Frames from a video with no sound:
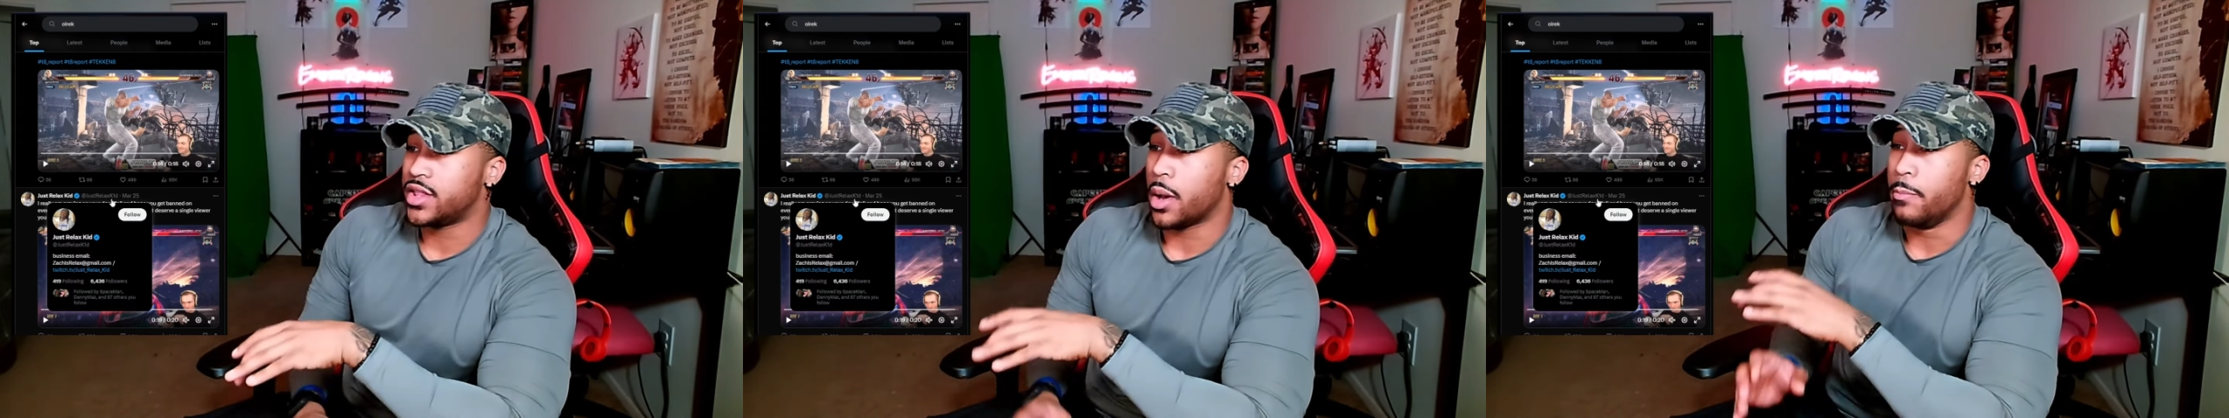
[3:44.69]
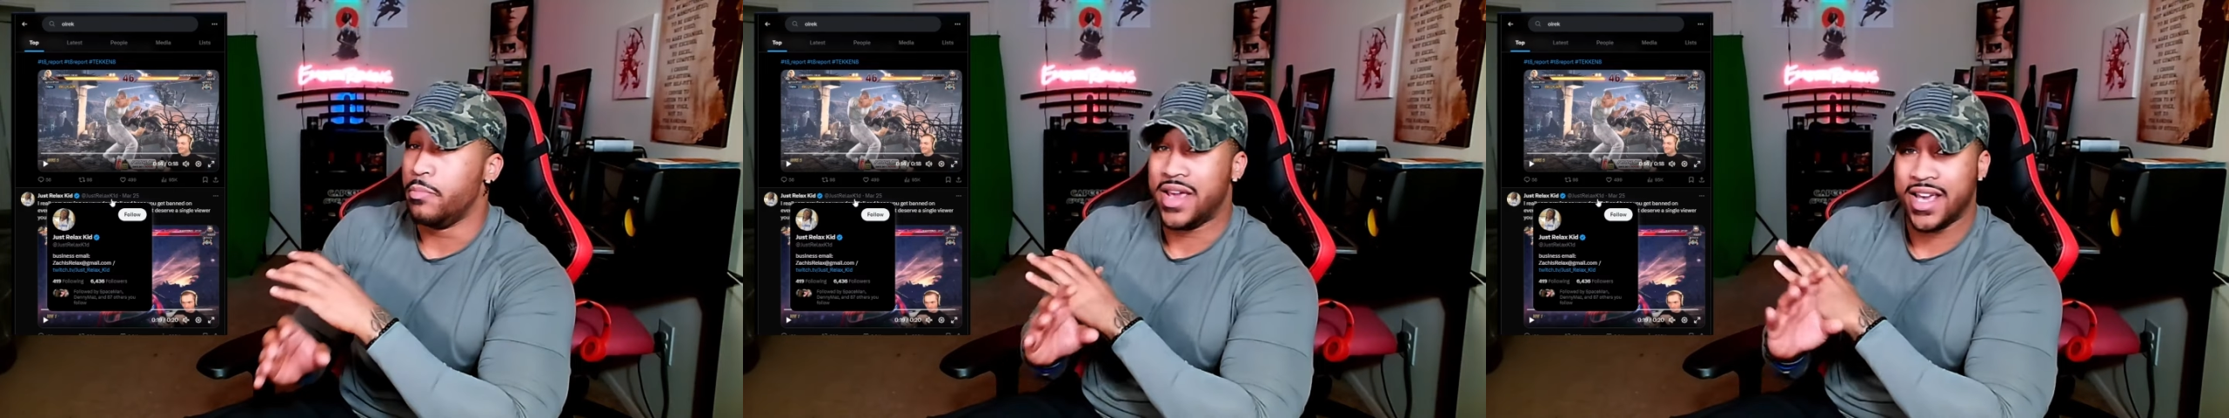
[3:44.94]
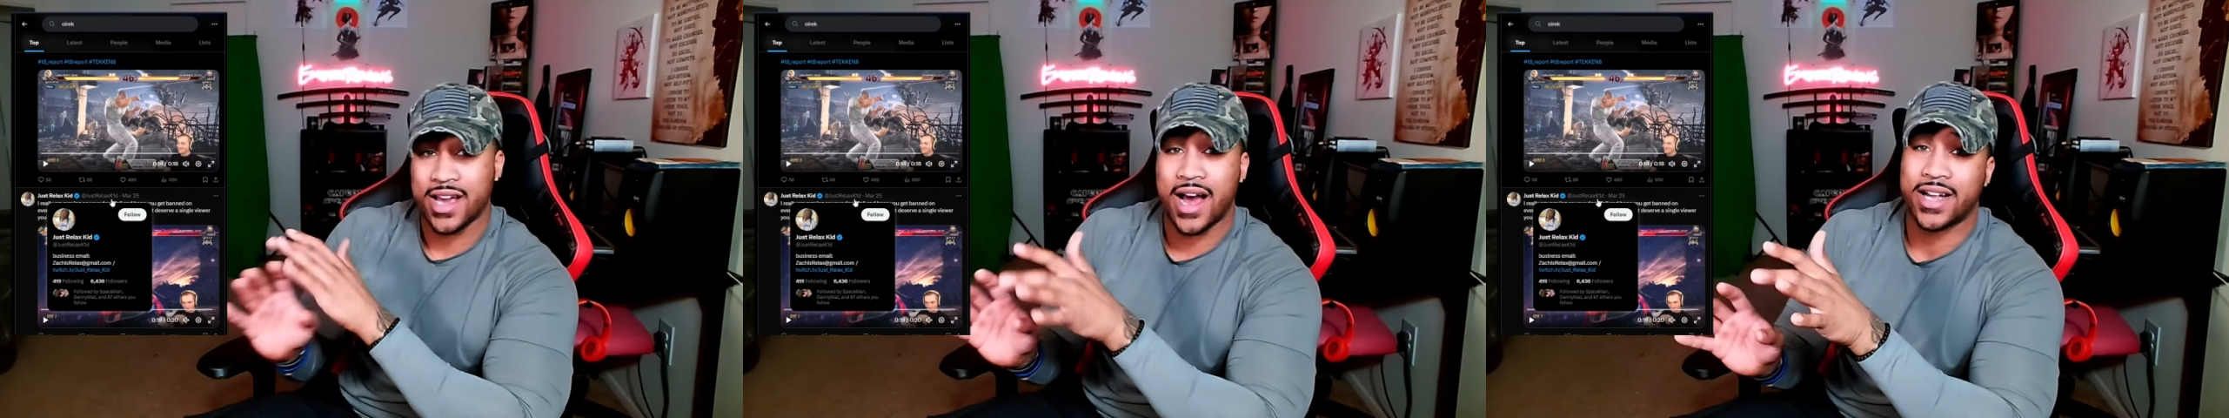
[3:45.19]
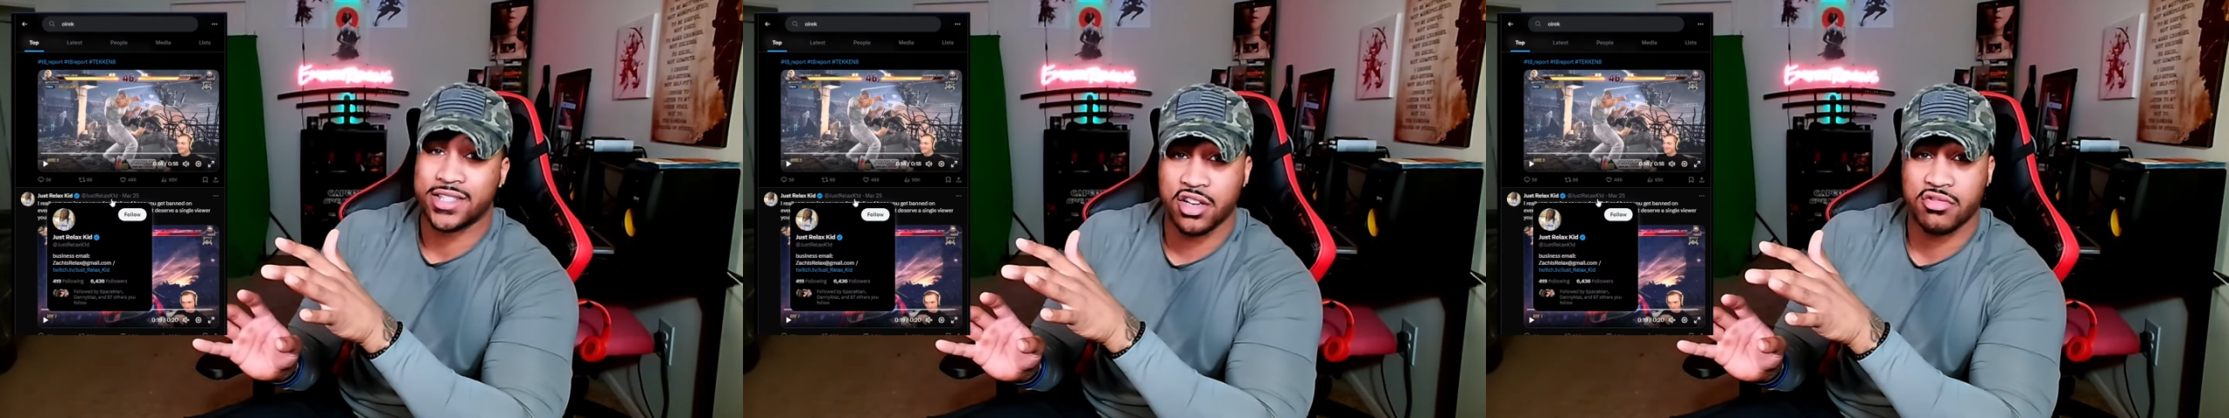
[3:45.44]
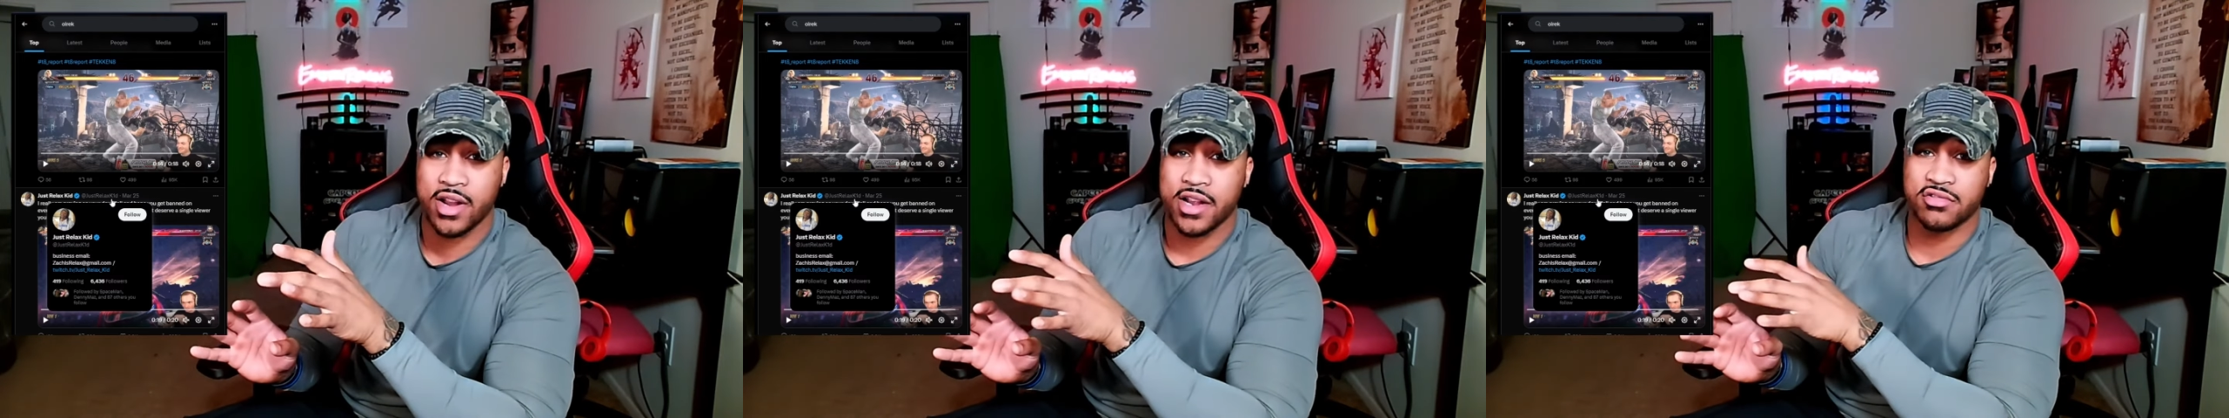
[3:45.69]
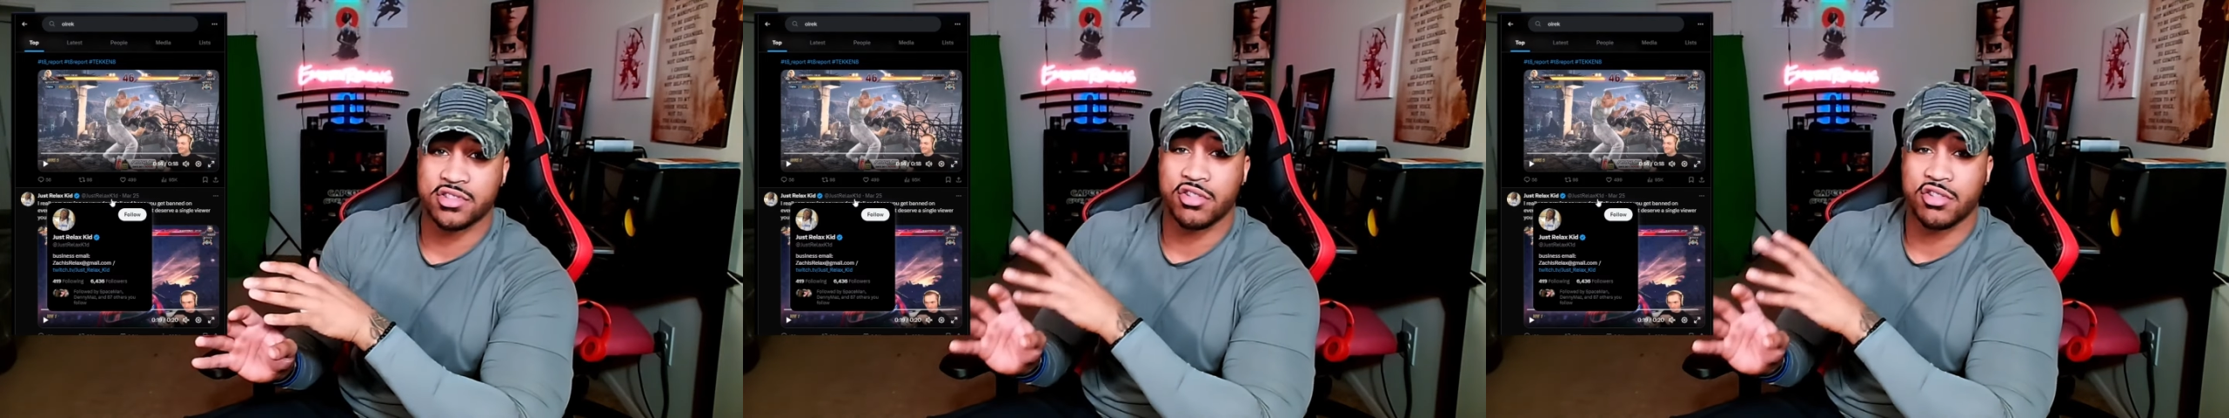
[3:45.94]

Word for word: the big content creators